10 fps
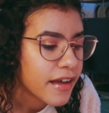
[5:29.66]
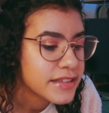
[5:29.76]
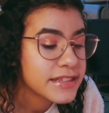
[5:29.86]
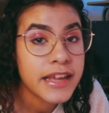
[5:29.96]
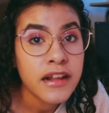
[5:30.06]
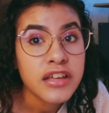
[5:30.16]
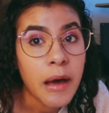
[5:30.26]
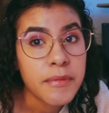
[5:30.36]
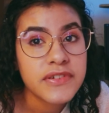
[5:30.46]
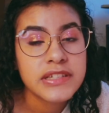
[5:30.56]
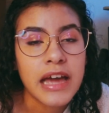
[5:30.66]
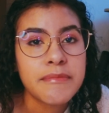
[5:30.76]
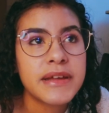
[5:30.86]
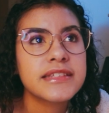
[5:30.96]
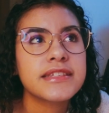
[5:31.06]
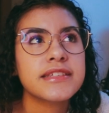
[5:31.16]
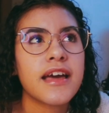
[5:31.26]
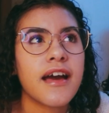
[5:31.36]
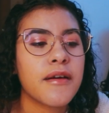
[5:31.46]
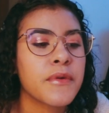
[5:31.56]
Stayed on top of assignments
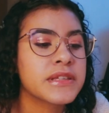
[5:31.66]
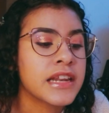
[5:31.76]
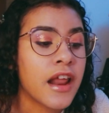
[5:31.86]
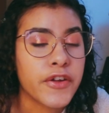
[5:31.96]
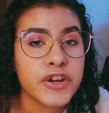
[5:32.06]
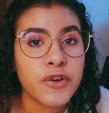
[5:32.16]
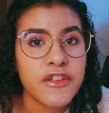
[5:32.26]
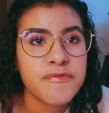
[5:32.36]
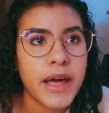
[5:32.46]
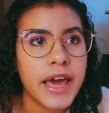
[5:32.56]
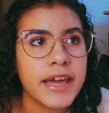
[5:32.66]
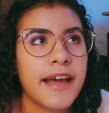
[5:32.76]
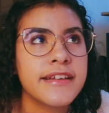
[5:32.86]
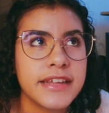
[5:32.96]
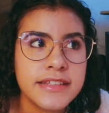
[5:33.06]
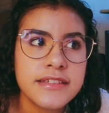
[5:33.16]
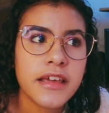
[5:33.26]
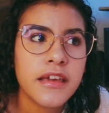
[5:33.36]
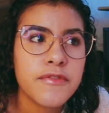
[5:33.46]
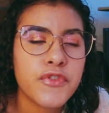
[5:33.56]
was another goal of mine. I did
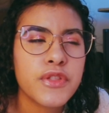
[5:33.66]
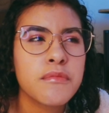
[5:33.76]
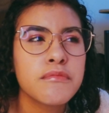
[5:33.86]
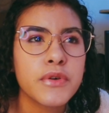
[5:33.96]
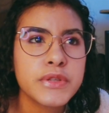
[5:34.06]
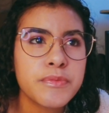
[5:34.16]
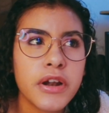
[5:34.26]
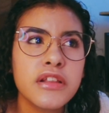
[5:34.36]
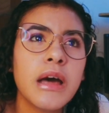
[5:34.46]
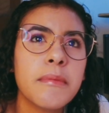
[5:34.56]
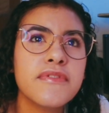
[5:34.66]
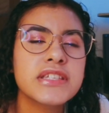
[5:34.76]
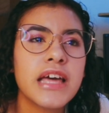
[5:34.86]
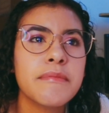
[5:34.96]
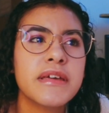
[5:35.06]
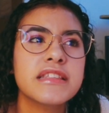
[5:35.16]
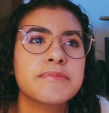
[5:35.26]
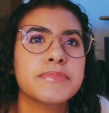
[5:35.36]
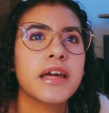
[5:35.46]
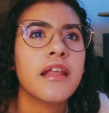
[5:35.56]
stay for the most part on top of assignments,
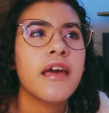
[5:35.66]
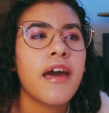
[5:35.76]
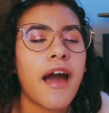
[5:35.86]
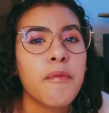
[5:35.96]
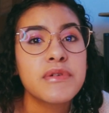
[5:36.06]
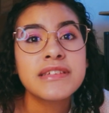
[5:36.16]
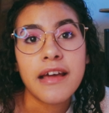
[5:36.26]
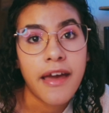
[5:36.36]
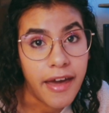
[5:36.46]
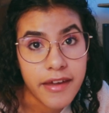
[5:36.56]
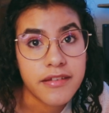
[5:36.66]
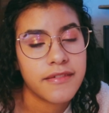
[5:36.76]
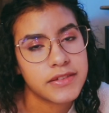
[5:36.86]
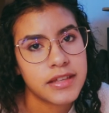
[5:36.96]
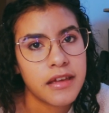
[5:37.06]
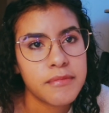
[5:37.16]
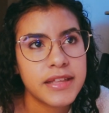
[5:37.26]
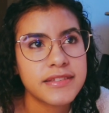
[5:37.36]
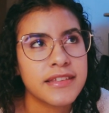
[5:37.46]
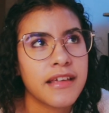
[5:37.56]
but I wasn't ahead of
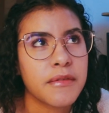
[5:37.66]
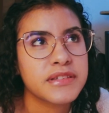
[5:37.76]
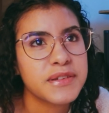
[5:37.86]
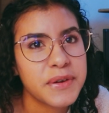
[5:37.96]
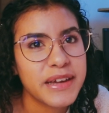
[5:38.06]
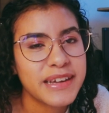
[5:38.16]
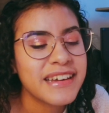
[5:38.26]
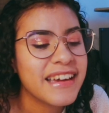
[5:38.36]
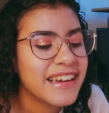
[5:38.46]
assignments, and that was annoying.